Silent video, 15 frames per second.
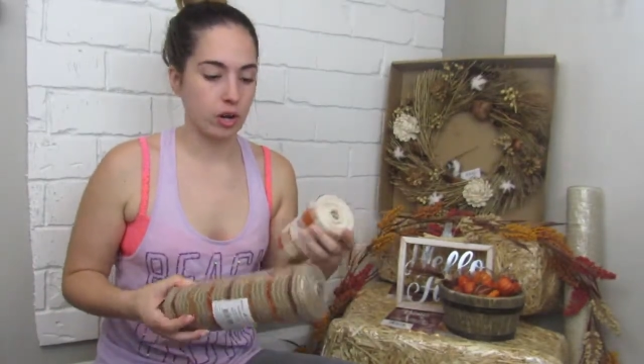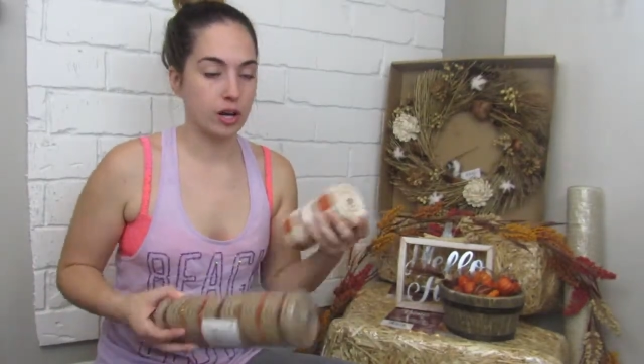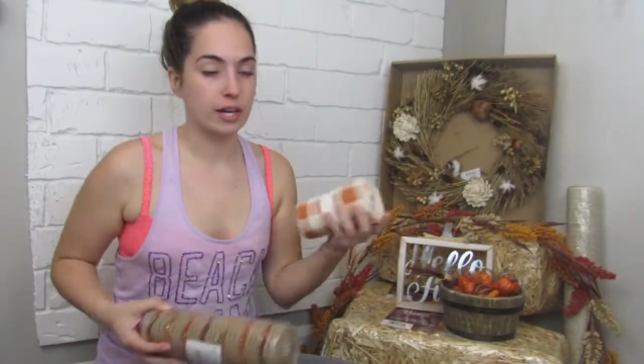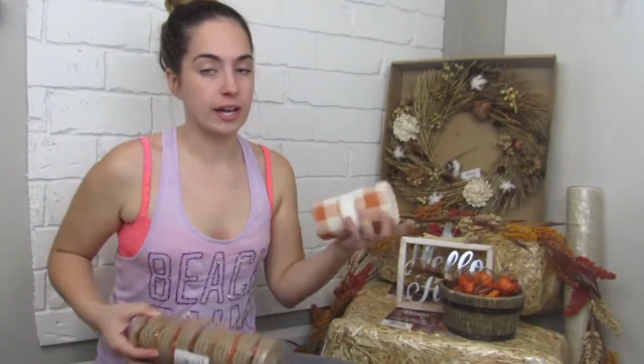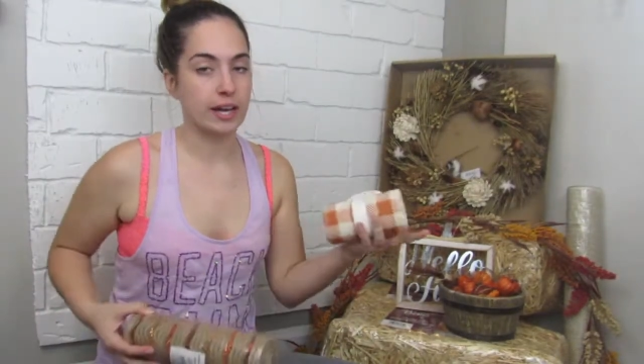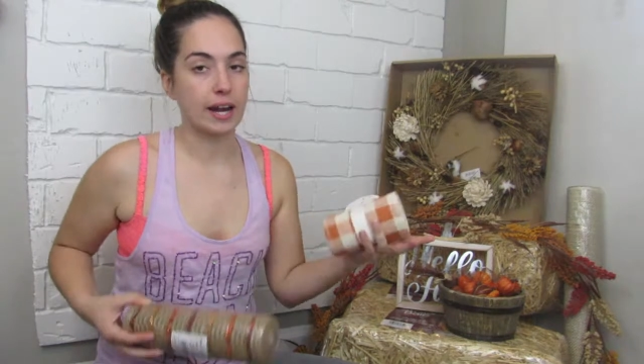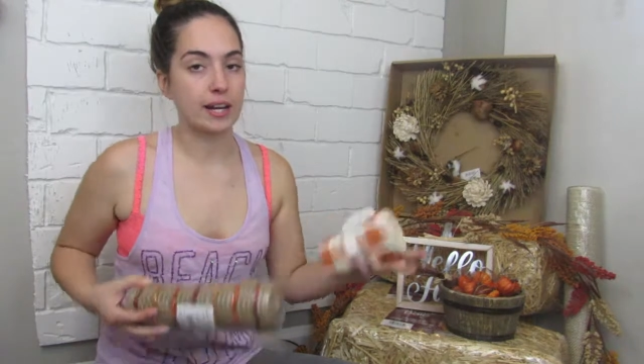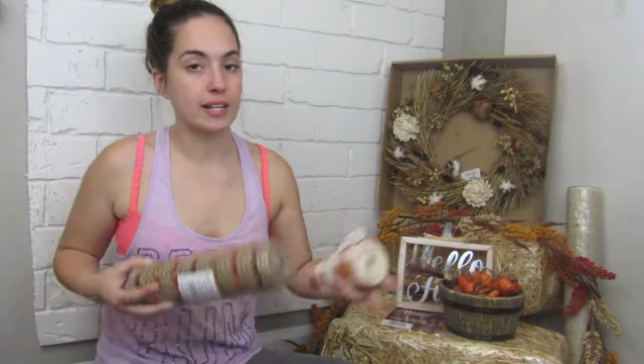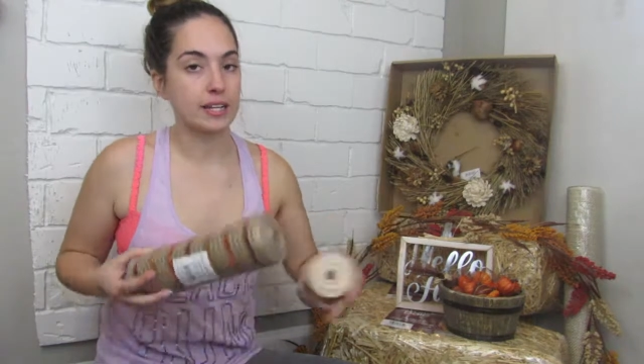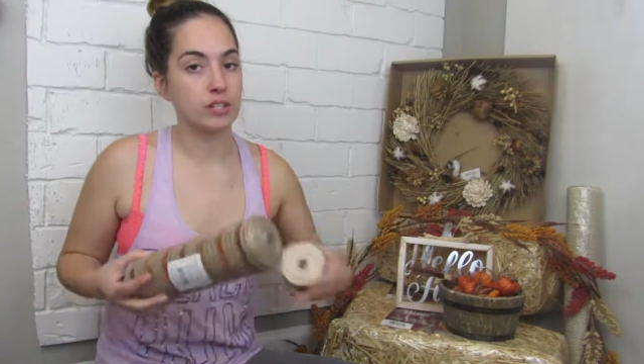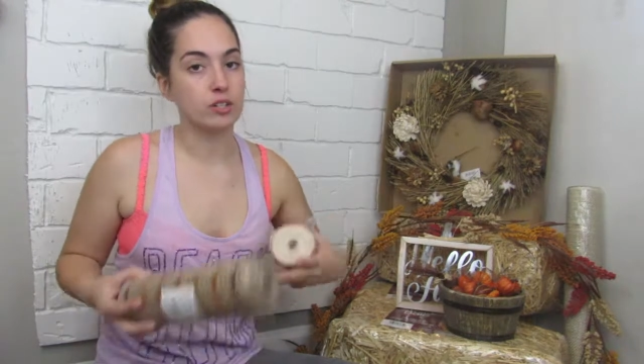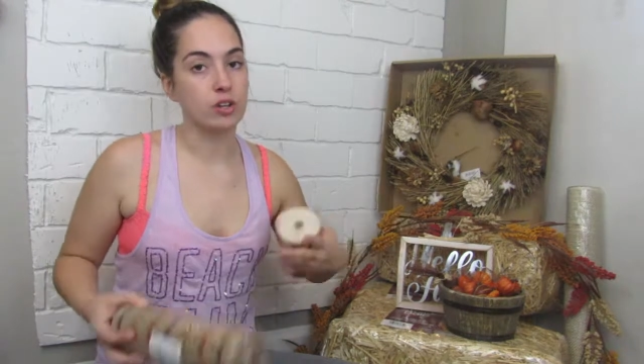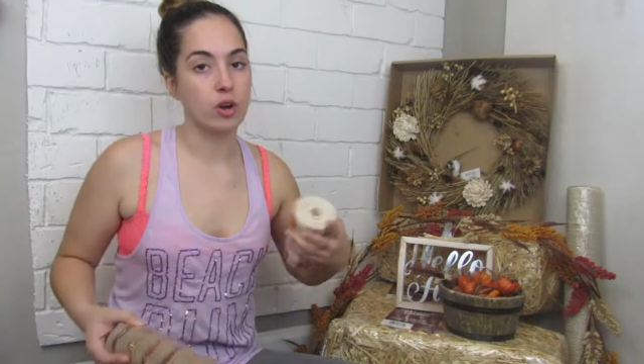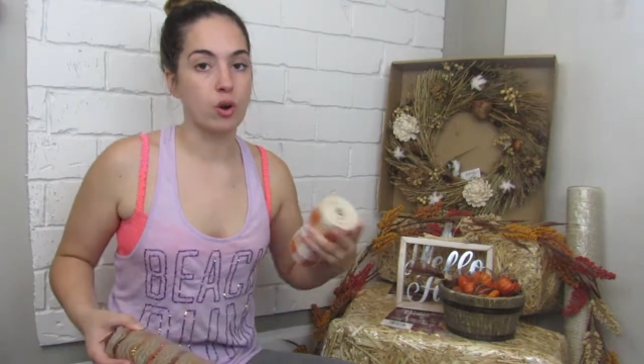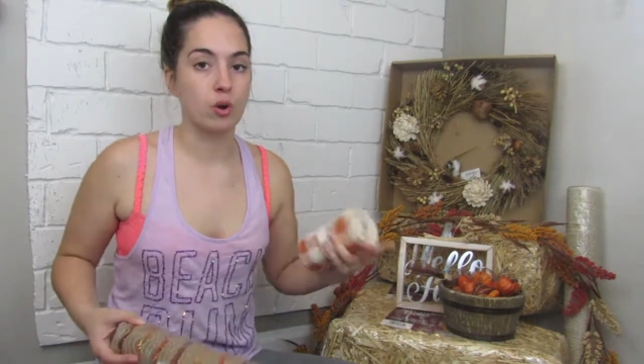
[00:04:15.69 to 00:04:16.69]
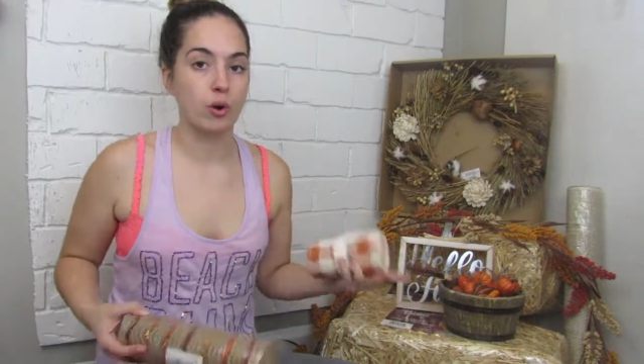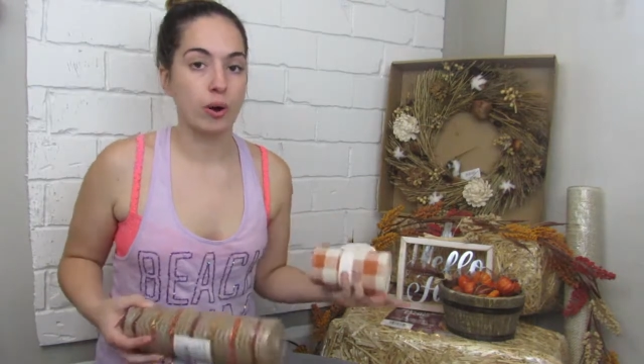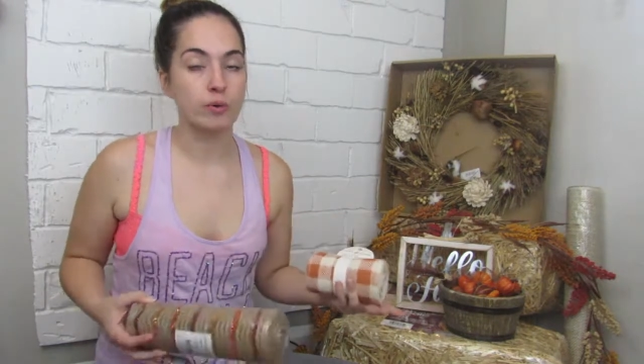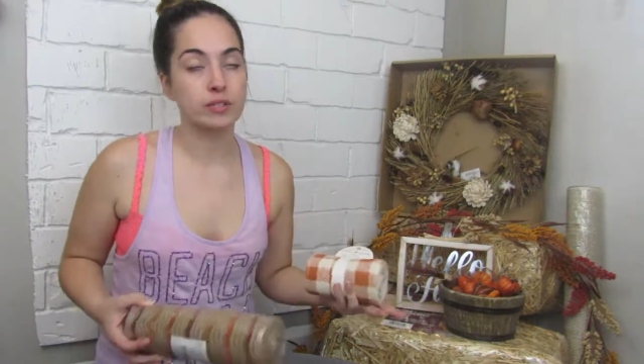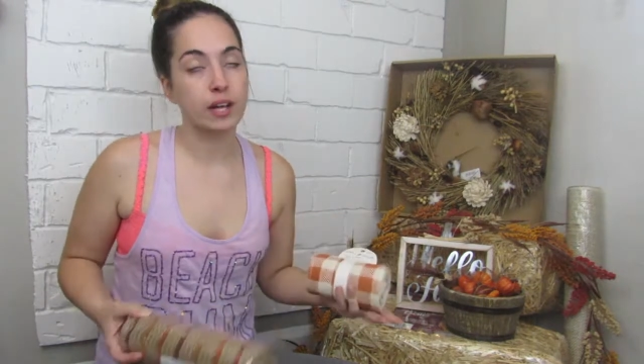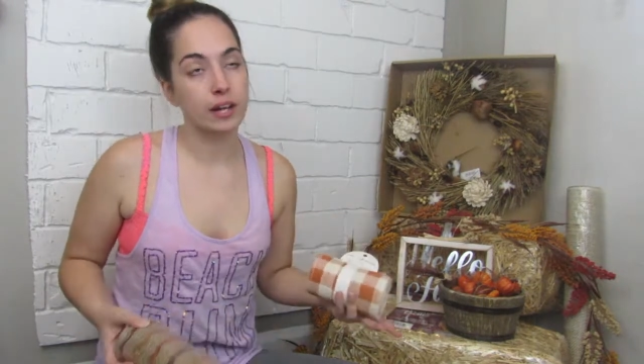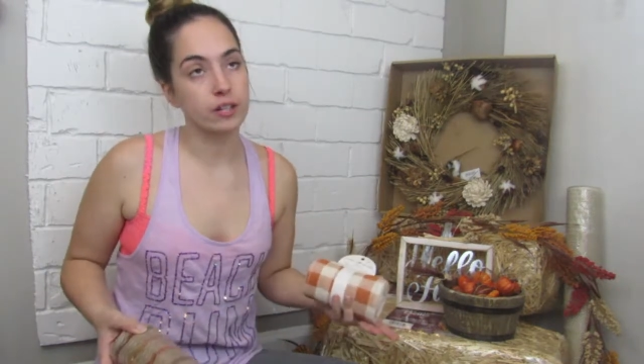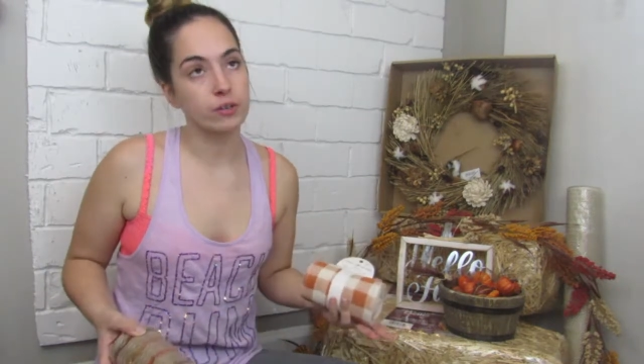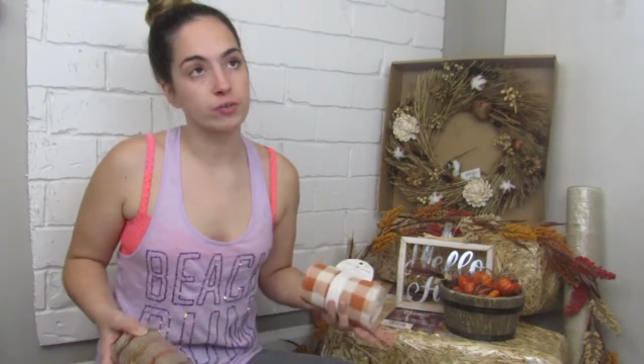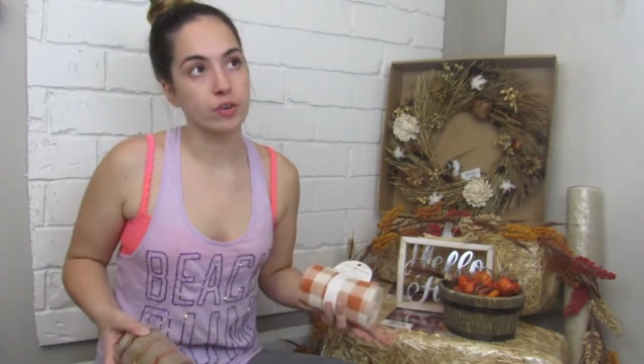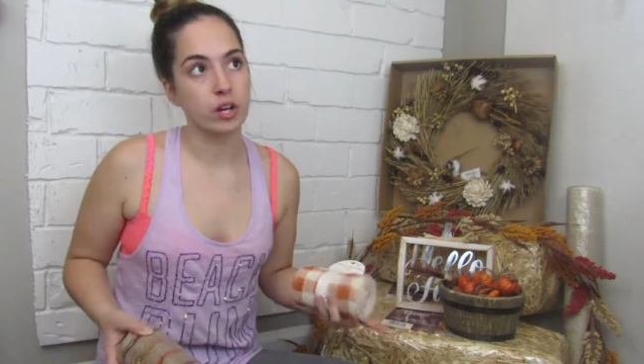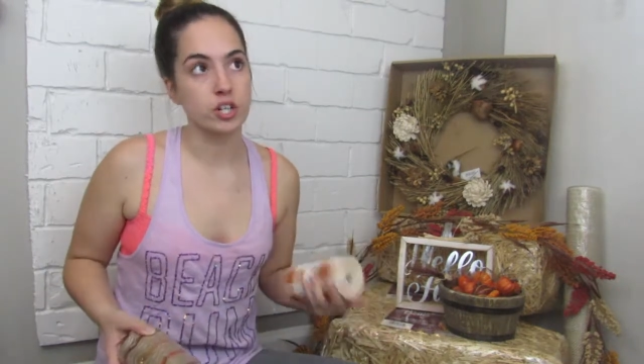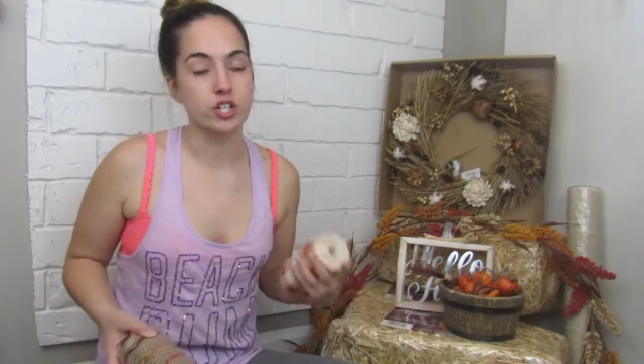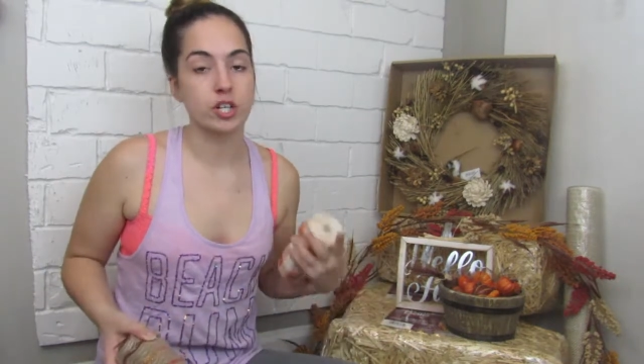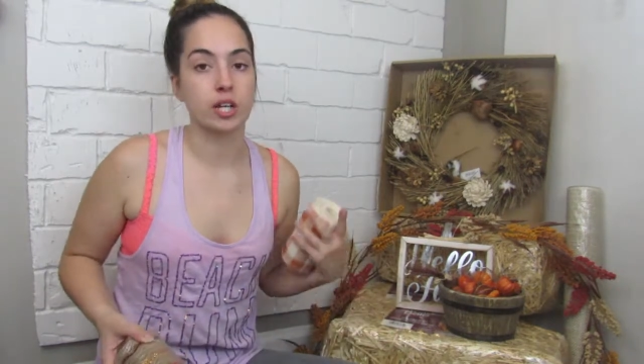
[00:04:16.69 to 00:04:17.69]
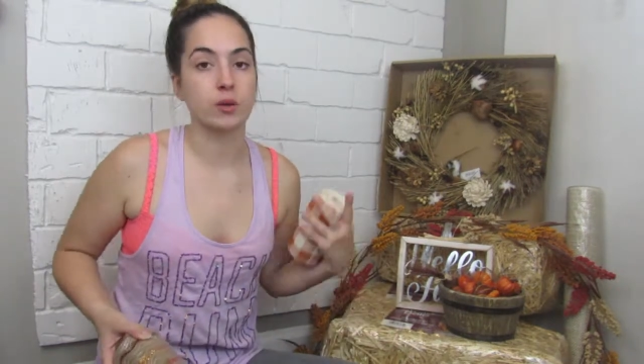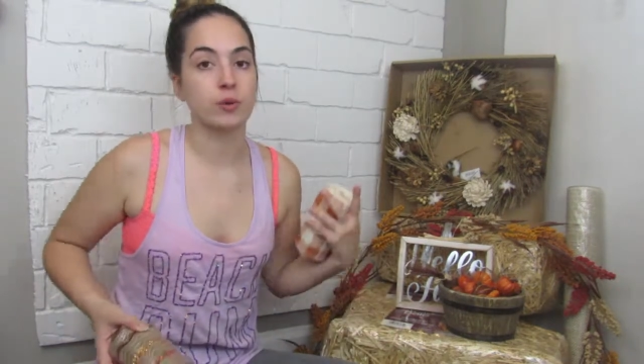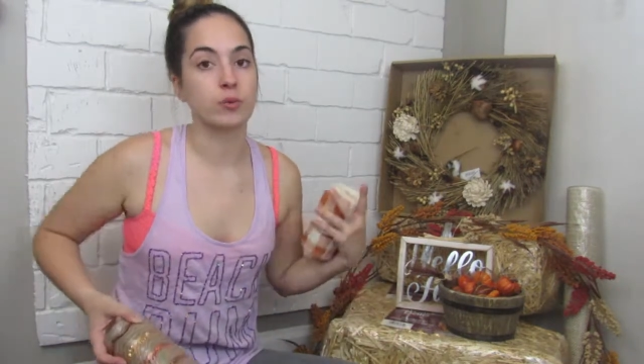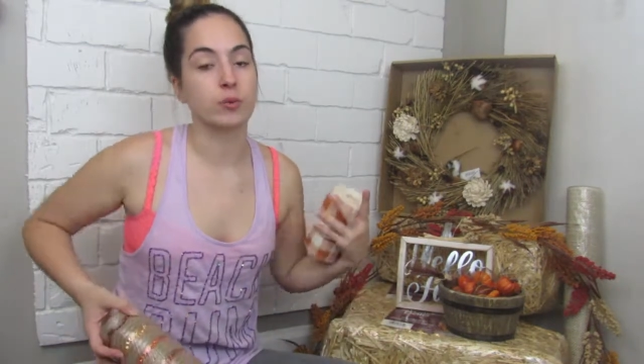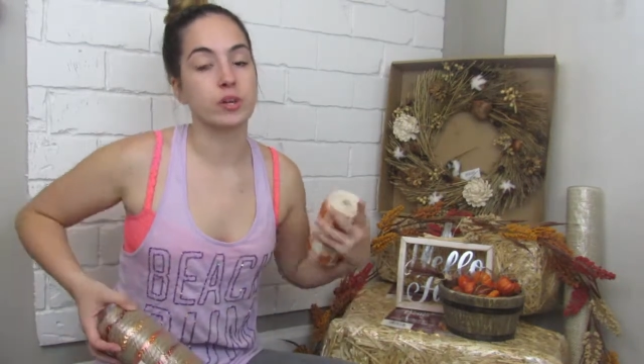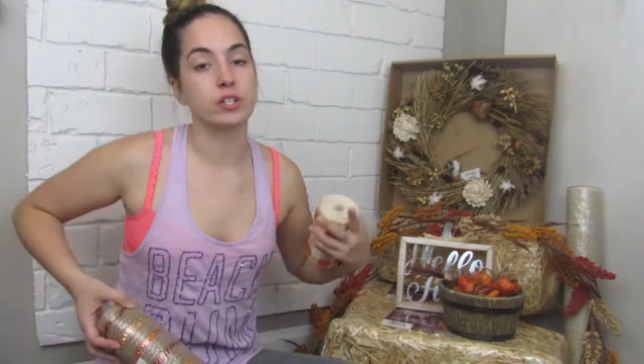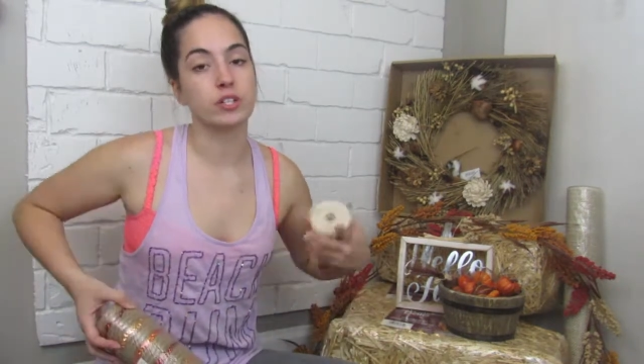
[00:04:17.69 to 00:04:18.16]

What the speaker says: Again, I didn't know. I was kind of rushing with what